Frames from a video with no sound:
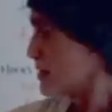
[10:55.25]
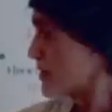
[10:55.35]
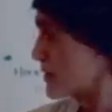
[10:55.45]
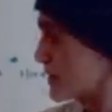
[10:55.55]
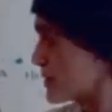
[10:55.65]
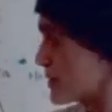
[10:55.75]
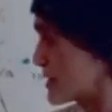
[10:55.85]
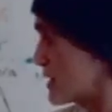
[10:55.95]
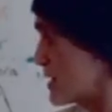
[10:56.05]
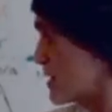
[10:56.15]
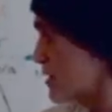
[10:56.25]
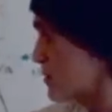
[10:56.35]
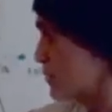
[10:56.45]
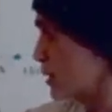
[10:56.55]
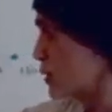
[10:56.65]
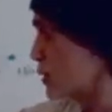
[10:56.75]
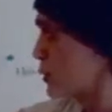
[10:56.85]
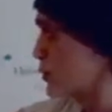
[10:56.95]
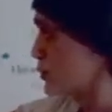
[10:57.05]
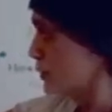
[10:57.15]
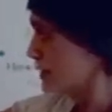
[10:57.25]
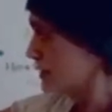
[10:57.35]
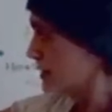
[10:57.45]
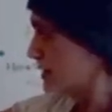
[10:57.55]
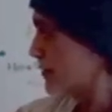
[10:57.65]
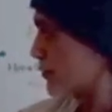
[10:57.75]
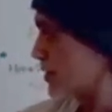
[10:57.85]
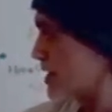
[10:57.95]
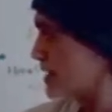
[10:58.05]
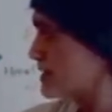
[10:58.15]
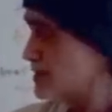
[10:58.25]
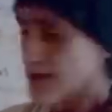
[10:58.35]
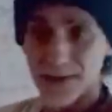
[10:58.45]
So you can see blue and red